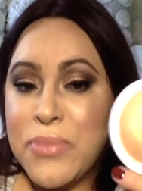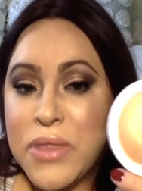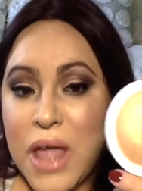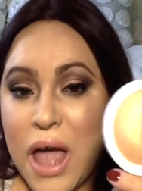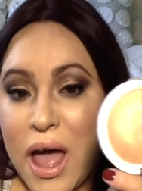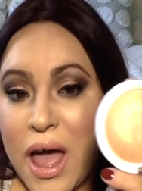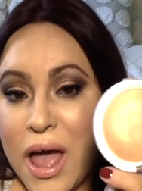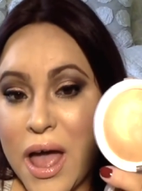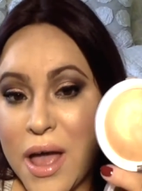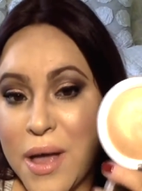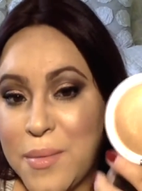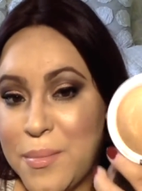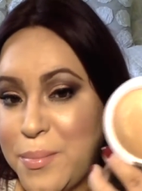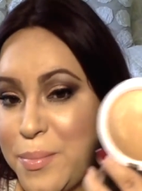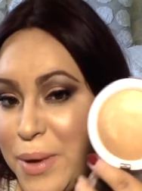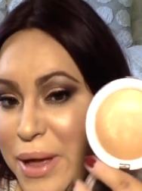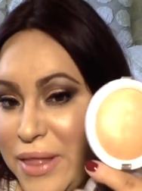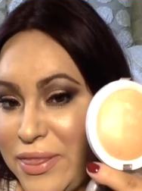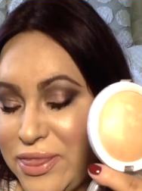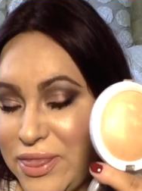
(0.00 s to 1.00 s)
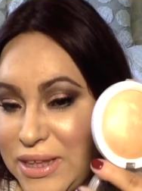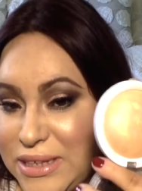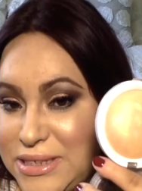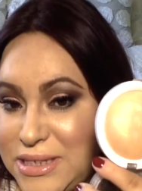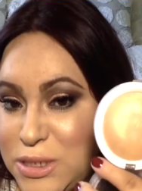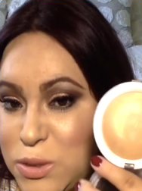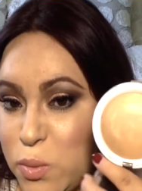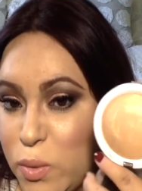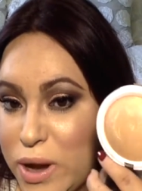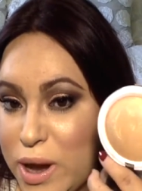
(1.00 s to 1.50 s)
But this
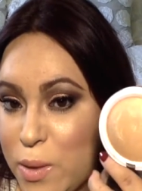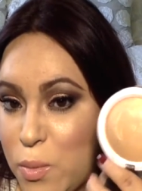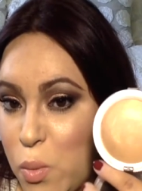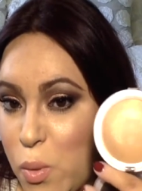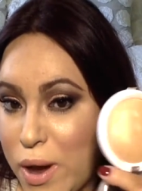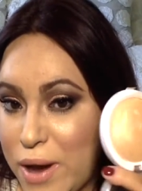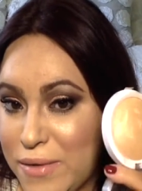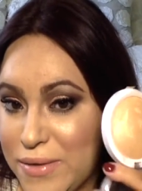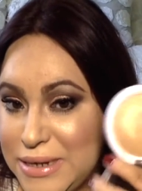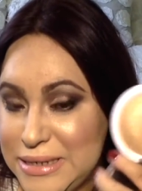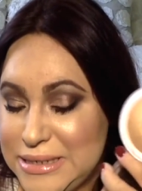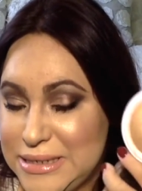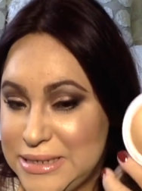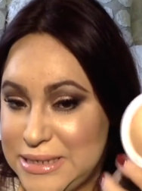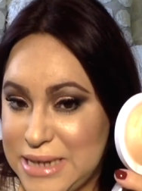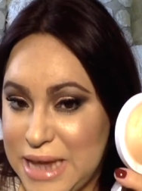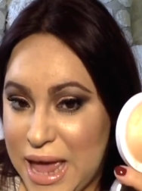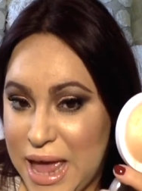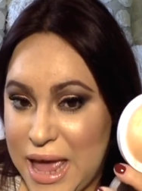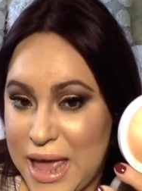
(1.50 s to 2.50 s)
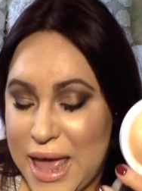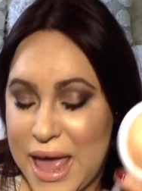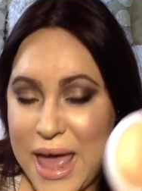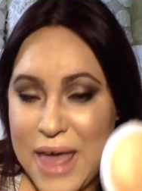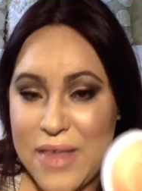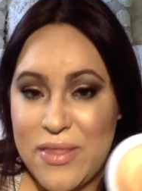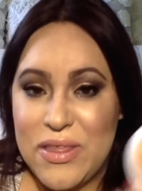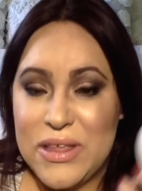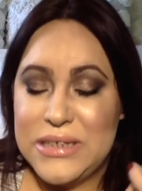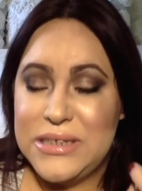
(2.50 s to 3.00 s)
is what I'm wearing today,
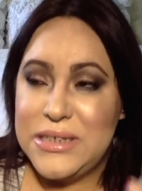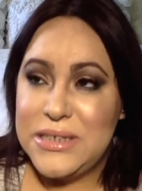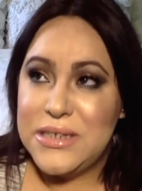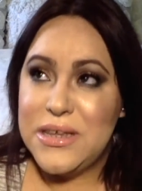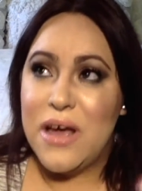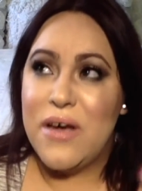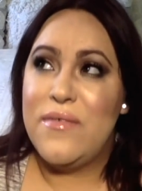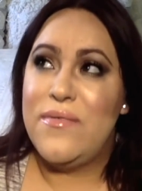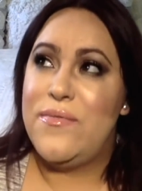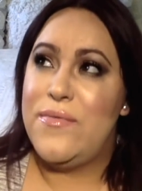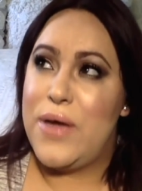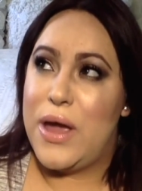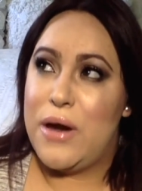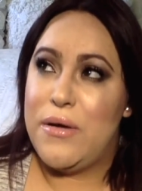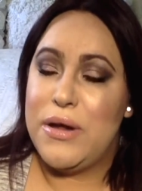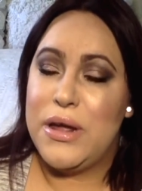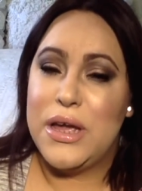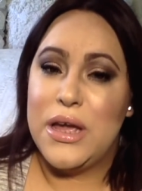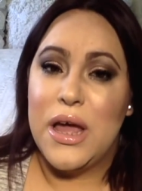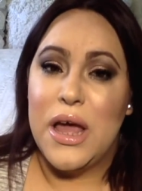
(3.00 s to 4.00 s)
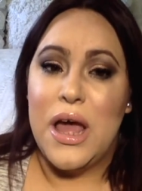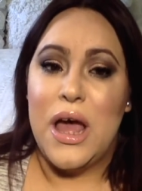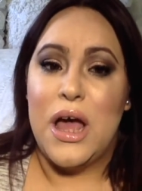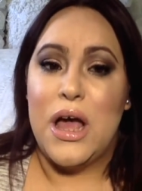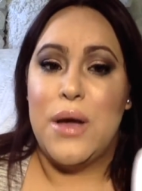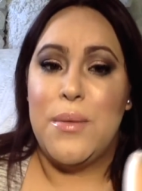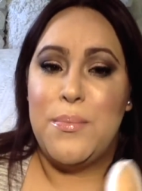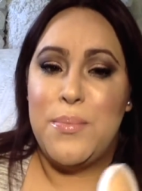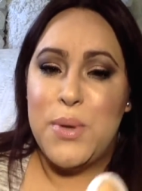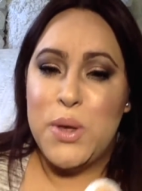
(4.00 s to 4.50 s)
and this is a very
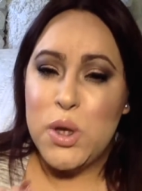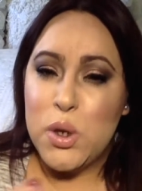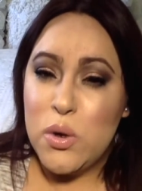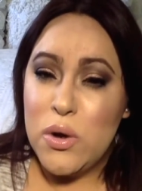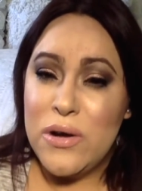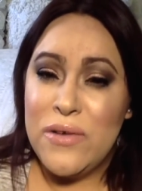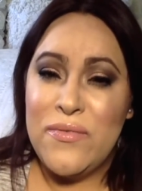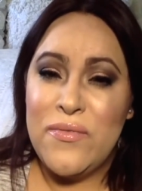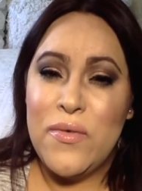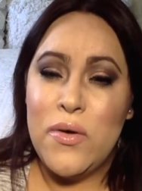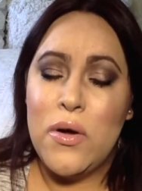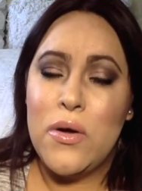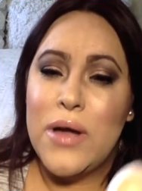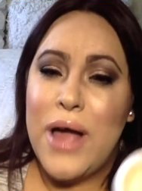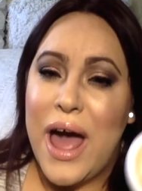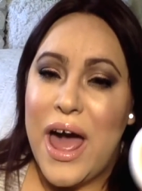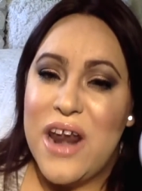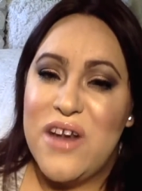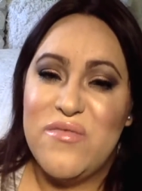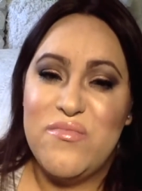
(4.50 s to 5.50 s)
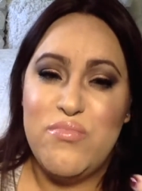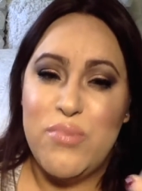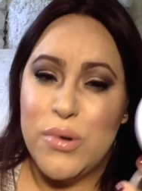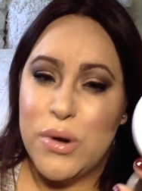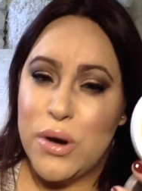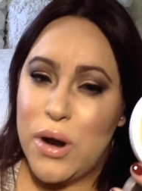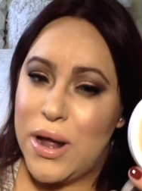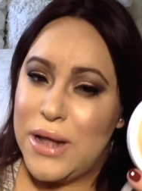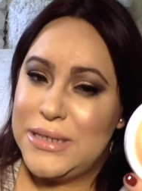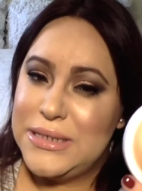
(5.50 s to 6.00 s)
beautiful kind of
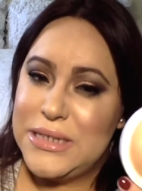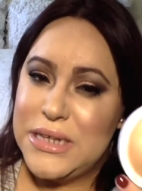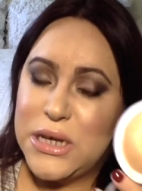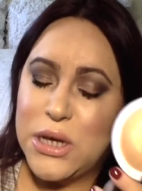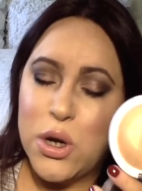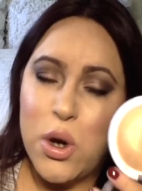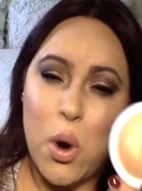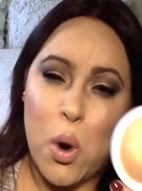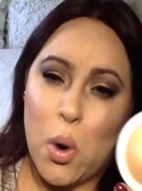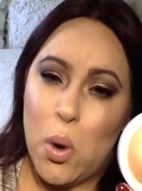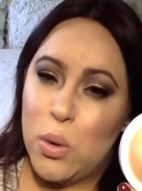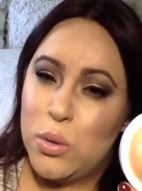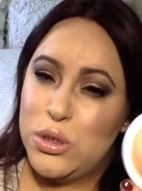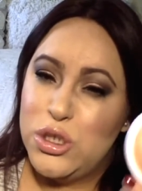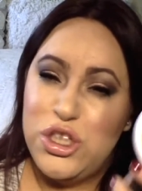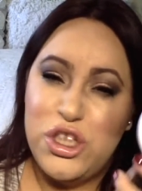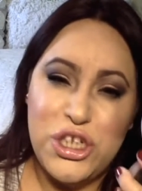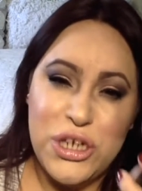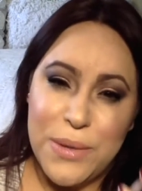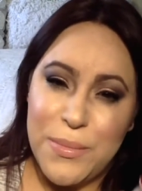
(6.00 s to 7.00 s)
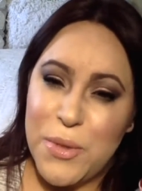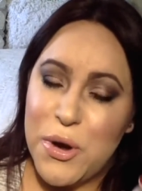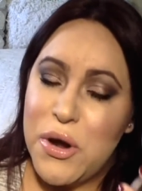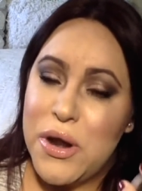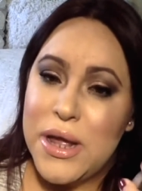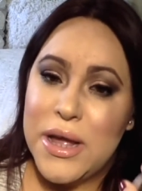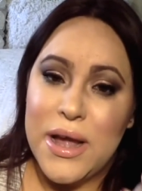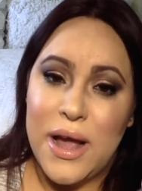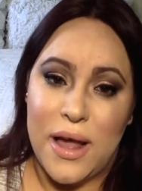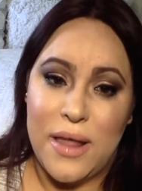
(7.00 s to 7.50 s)
bronzy gold
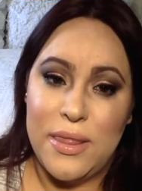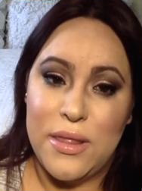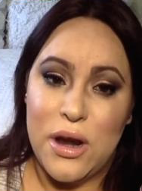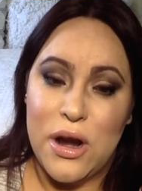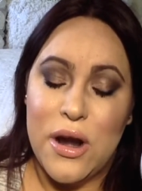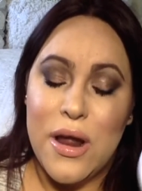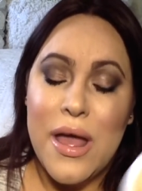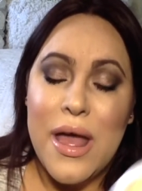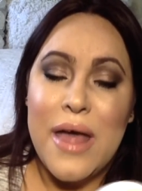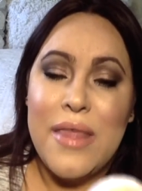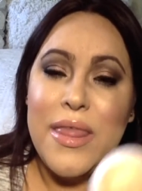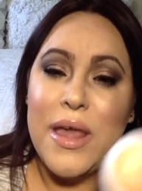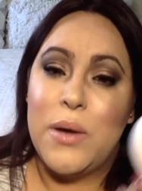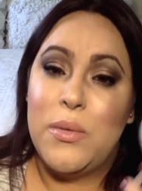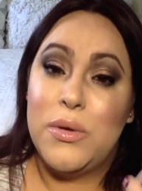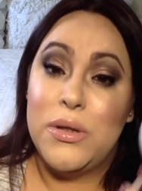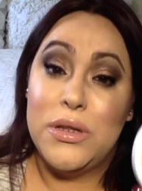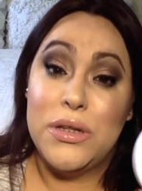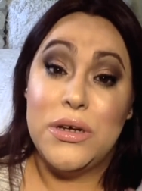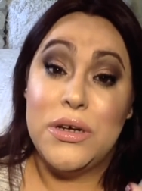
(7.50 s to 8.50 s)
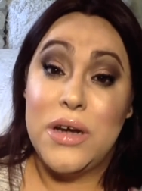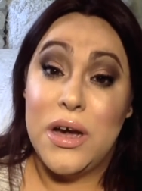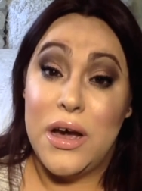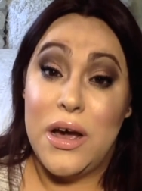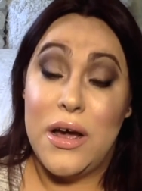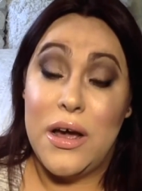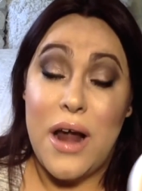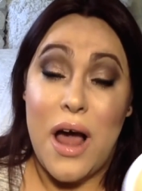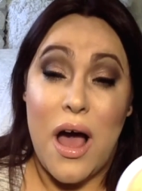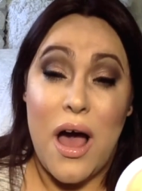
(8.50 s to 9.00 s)
shimmery color that will look
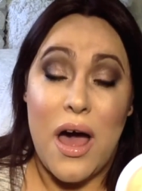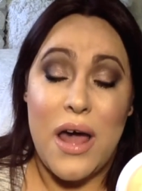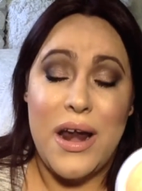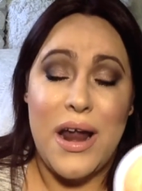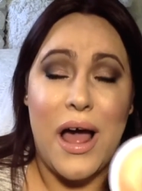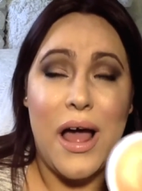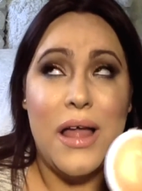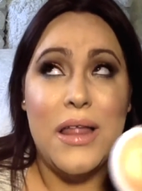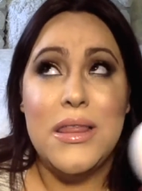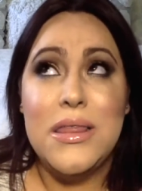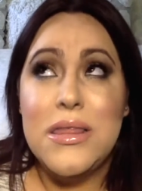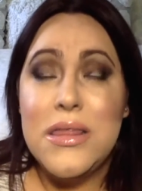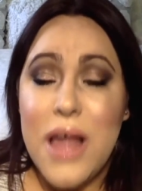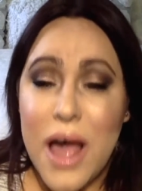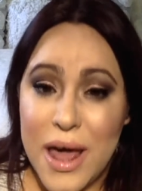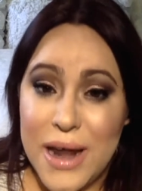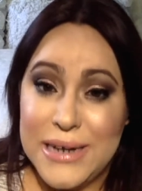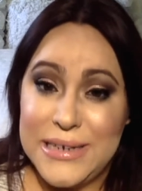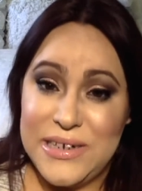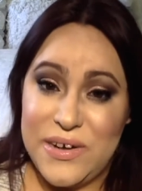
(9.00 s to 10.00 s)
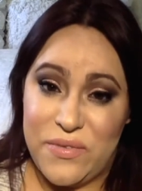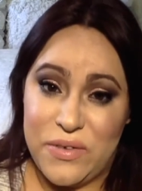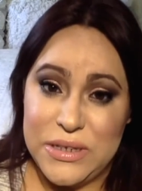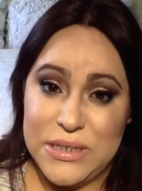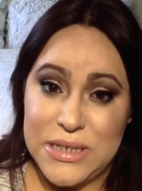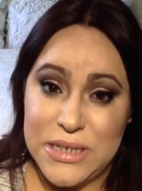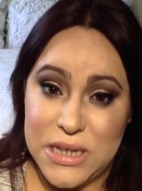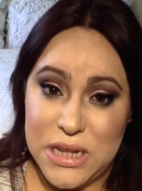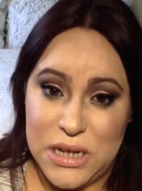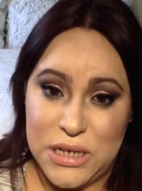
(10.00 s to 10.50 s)
good on a lot of
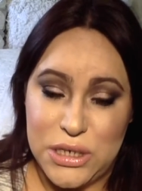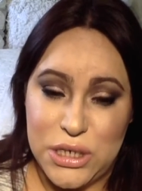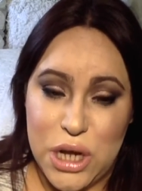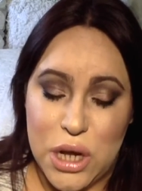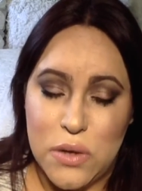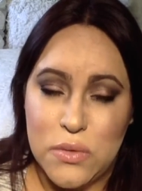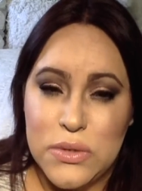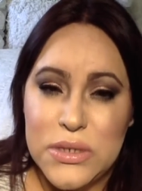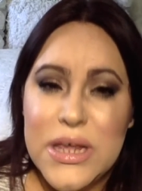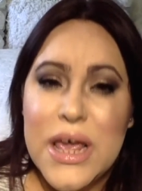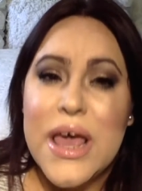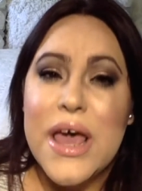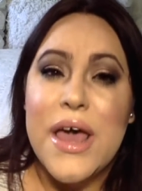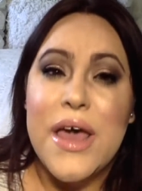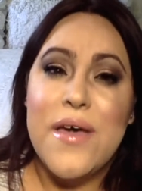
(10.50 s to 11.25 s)
different skin tones.